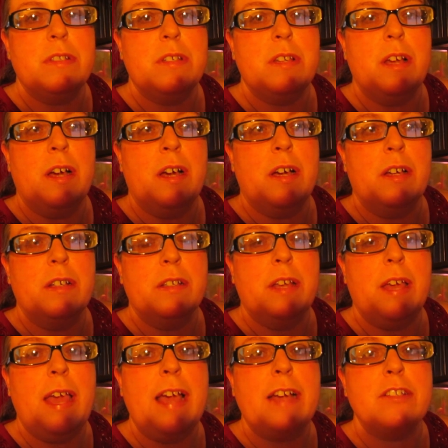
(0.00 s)
uh,
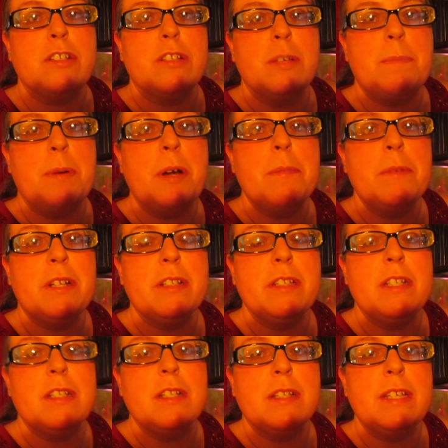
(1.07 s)
actually
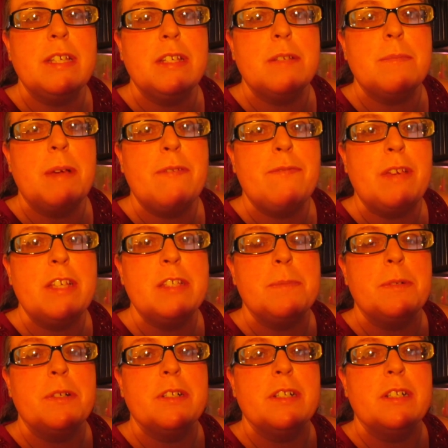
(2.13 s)
permanently deleted my
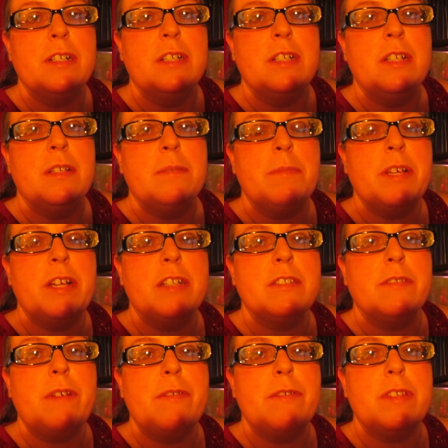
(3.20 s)
Facebook because
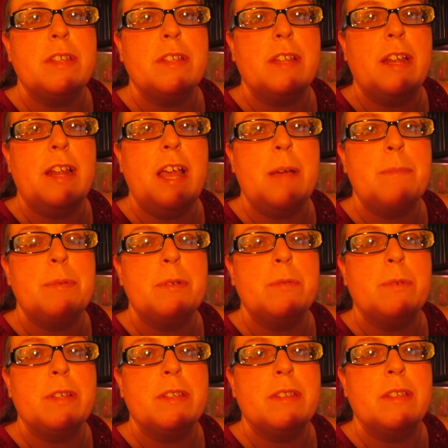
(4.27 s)
of everything that happened
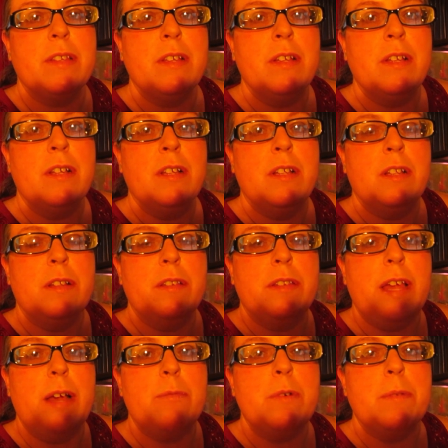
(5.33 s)
with
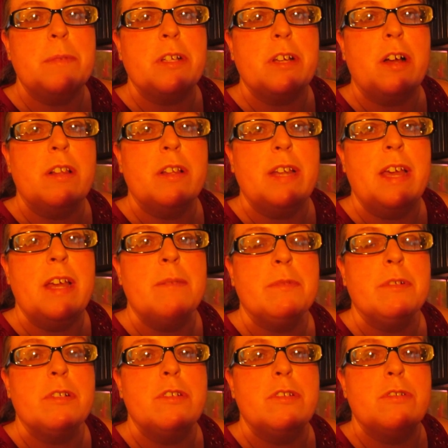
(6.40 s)
that woman calling
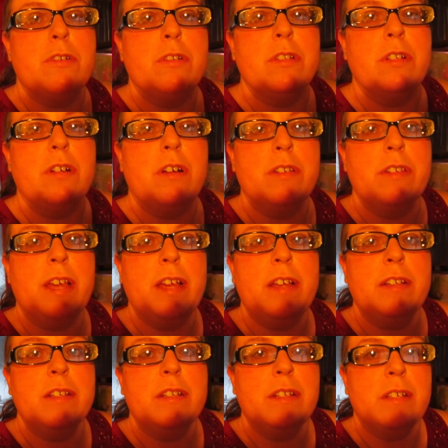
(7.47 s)
animal control and all that